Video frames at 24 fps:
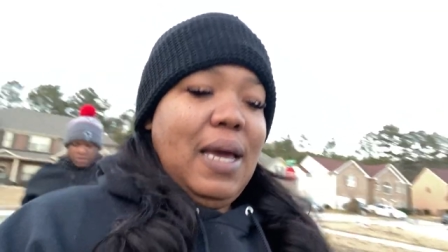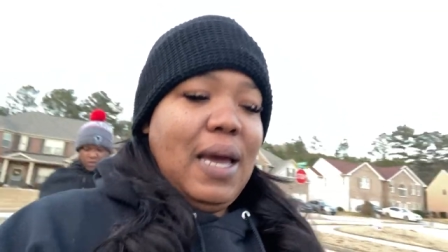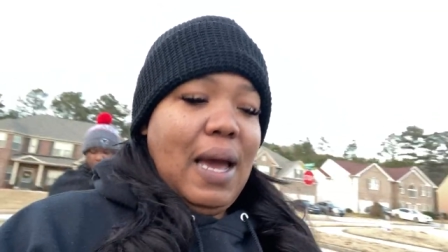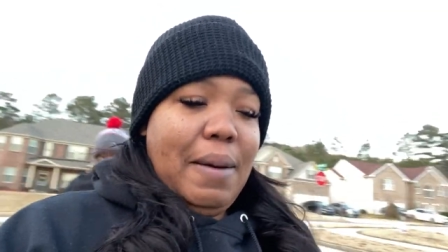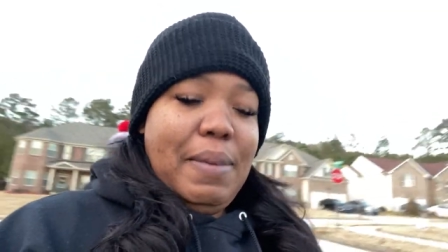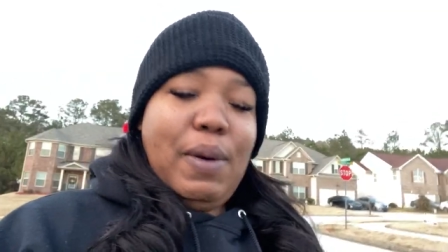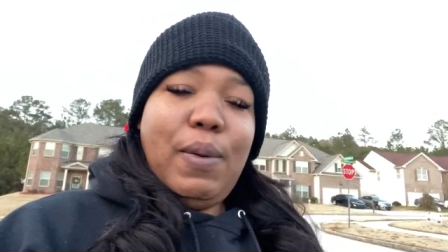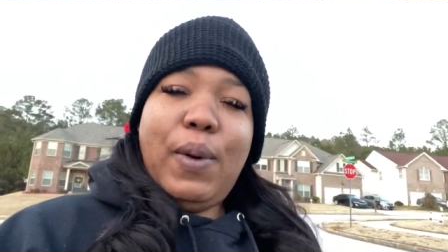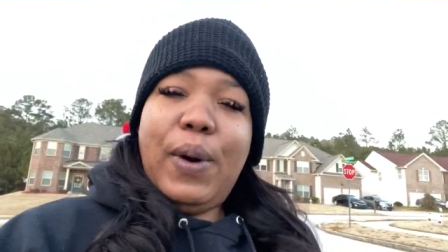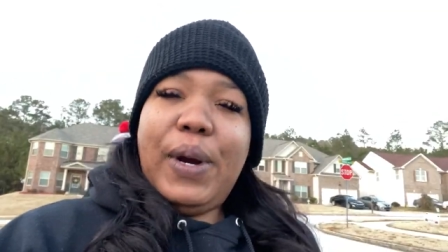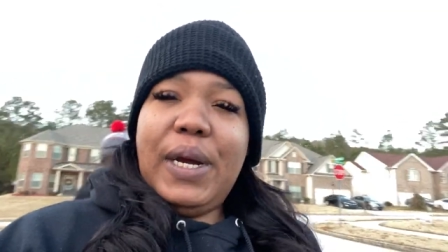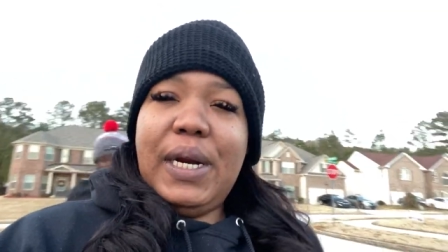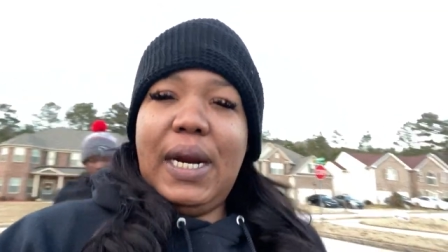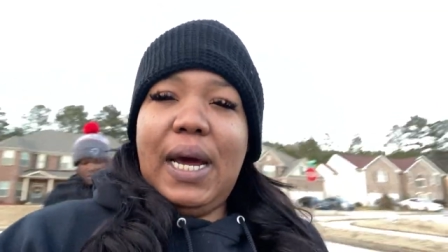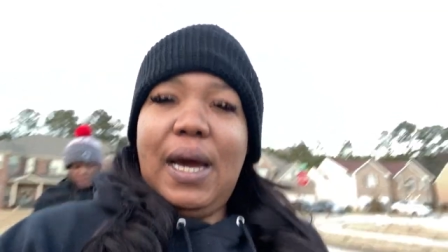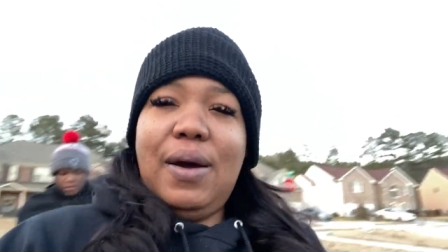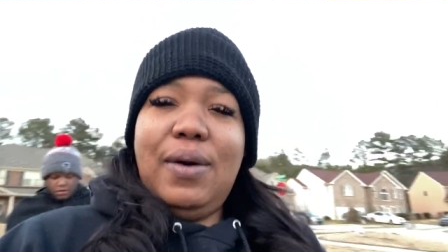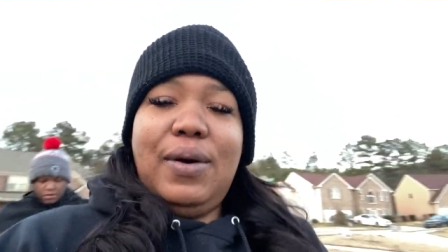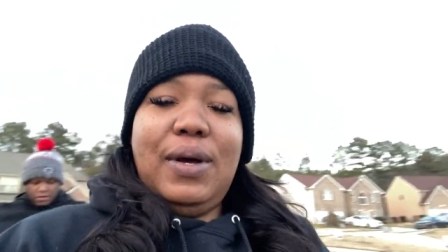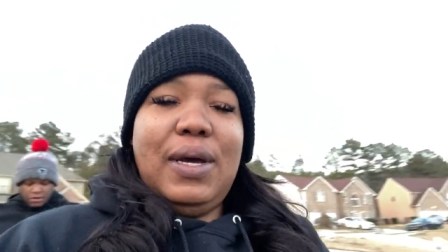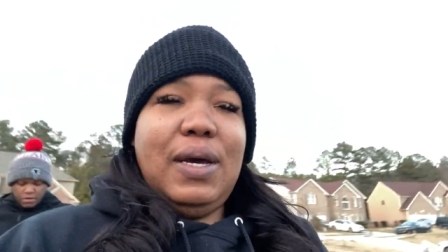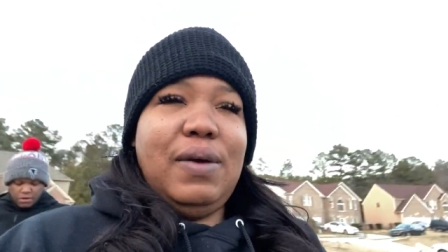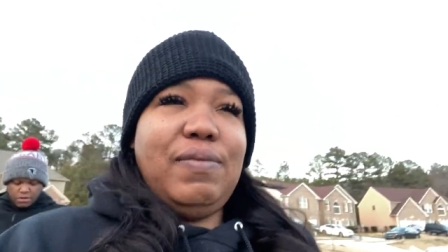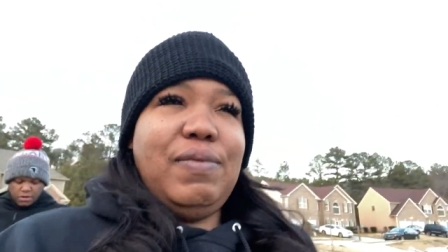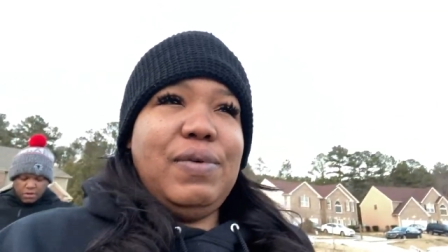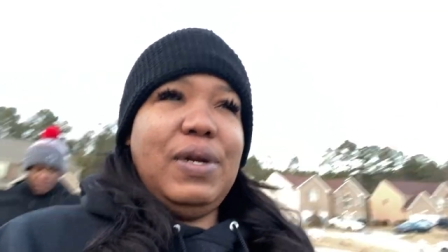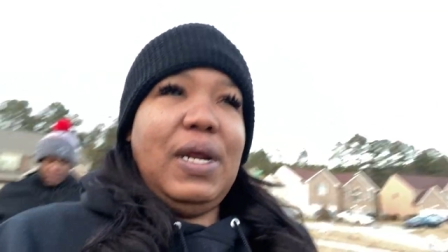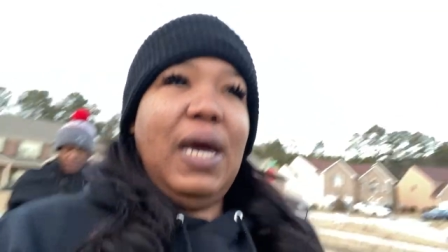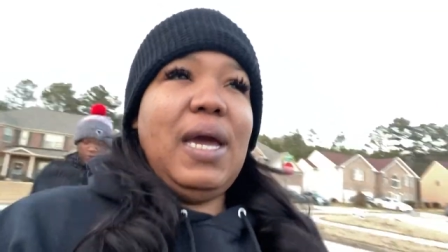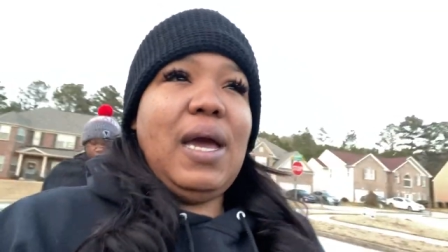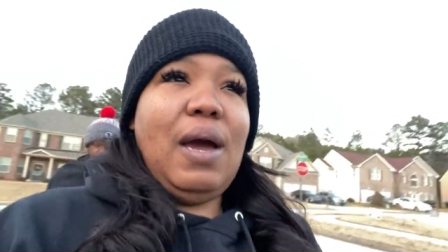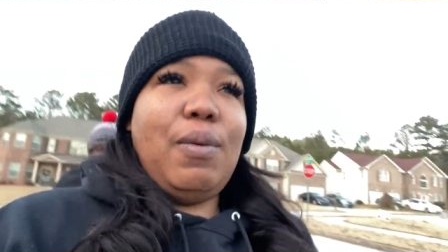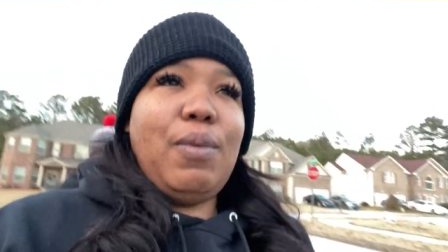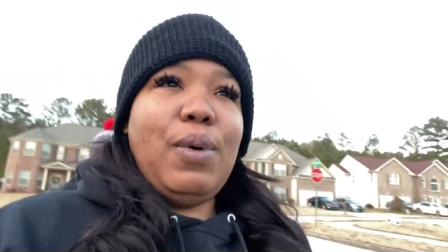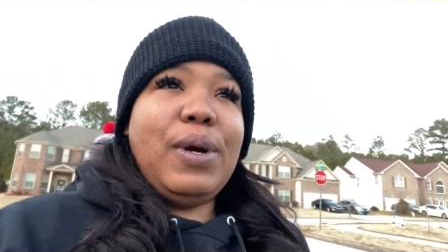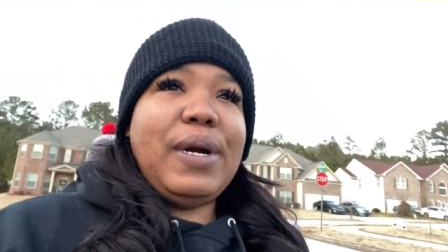I've been working out every
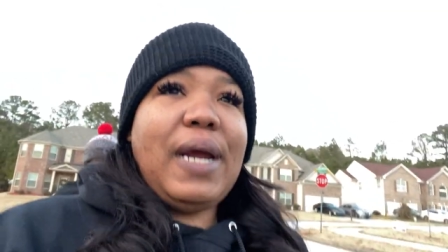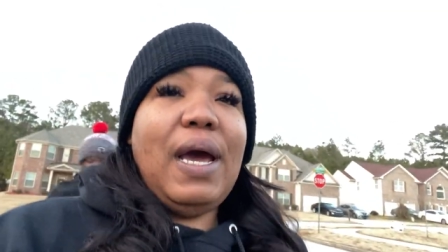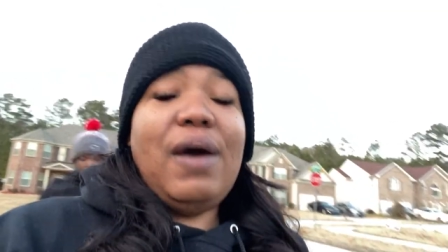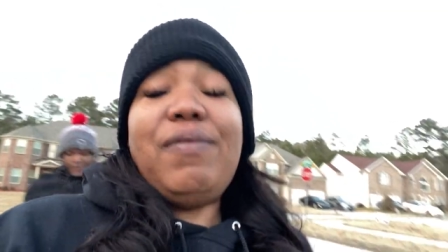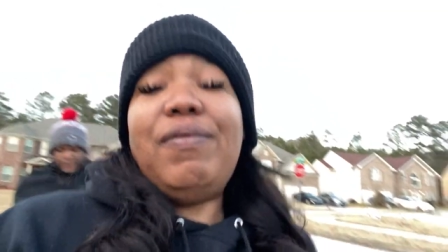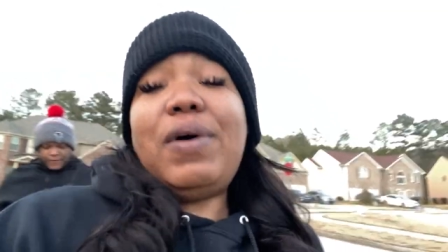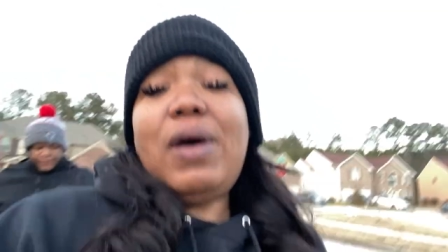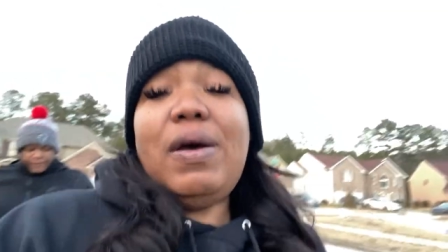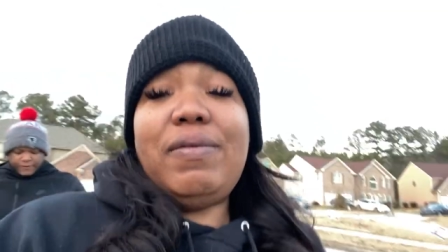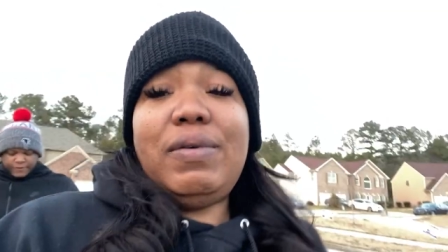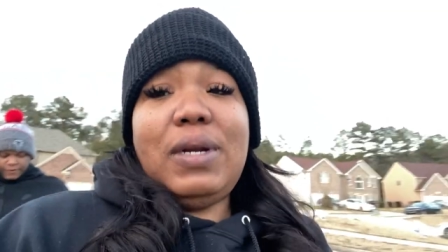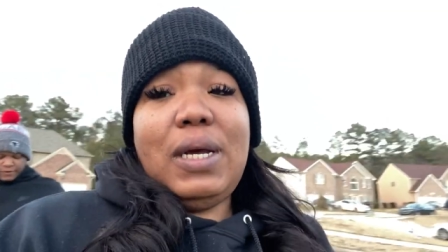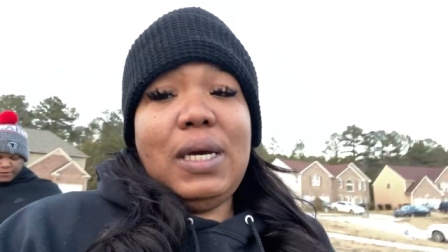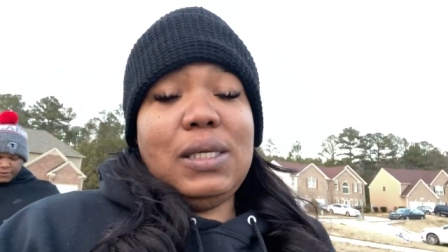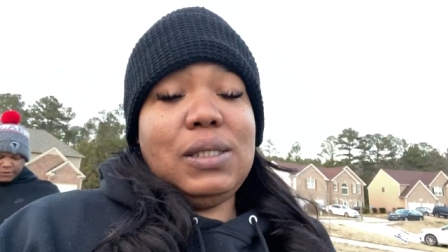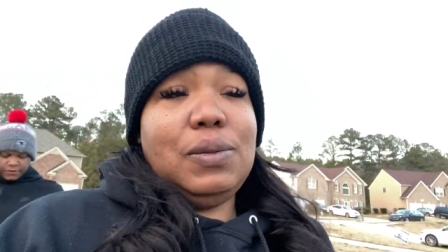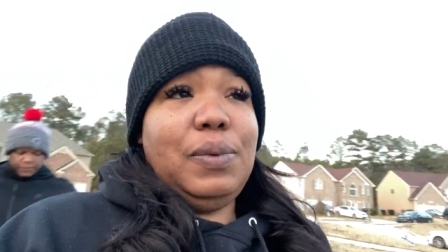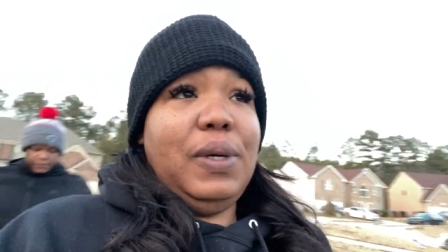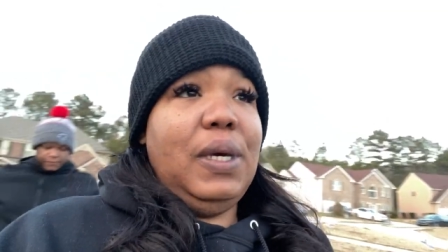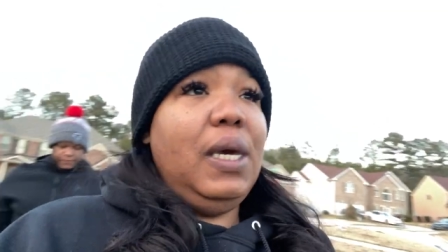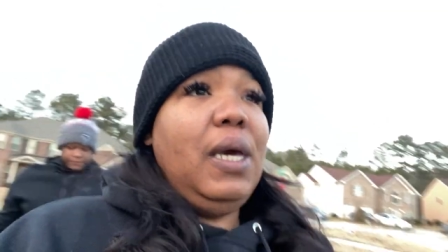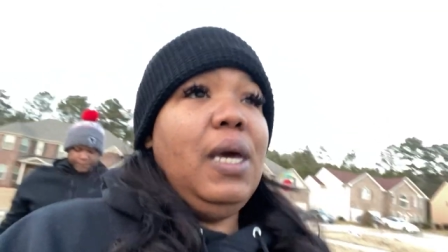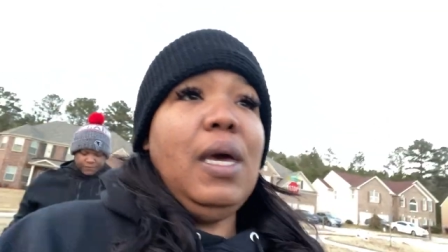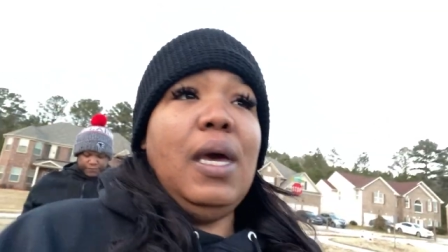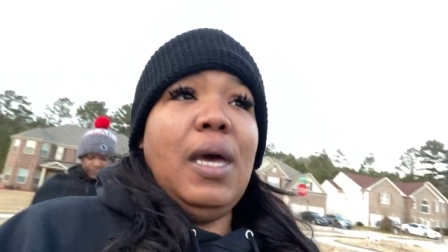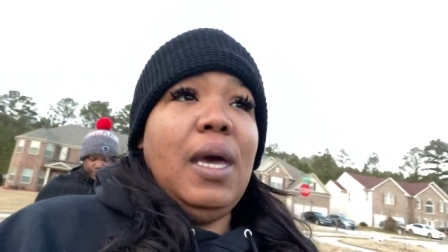day. I worked out five days a week.